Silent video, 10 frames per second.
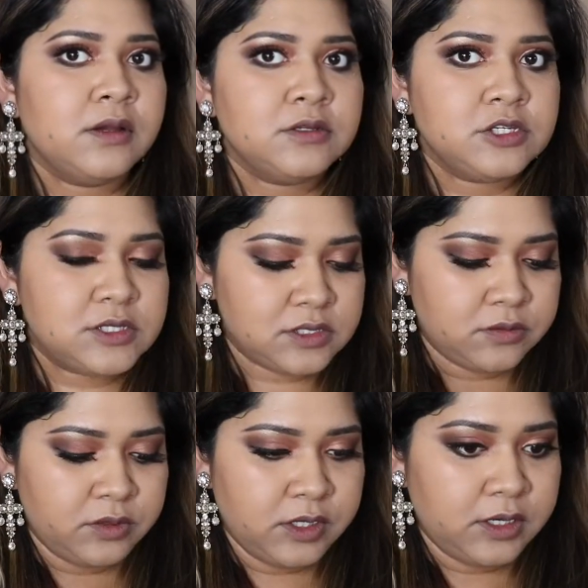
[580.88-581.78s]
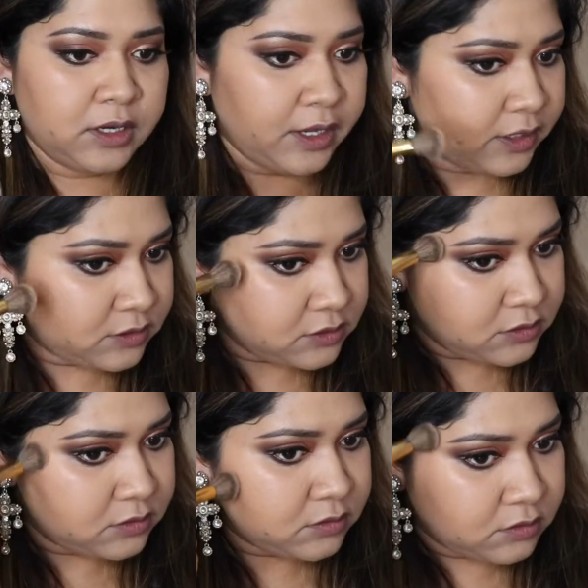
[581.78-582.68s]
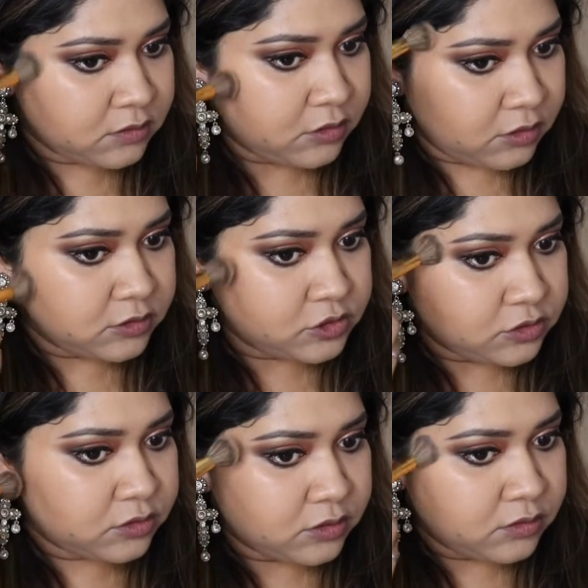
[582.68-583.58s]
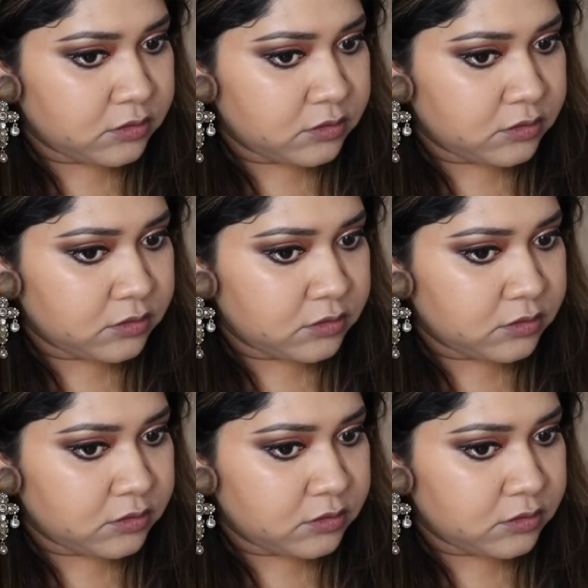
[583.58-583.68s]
Just a really light contour.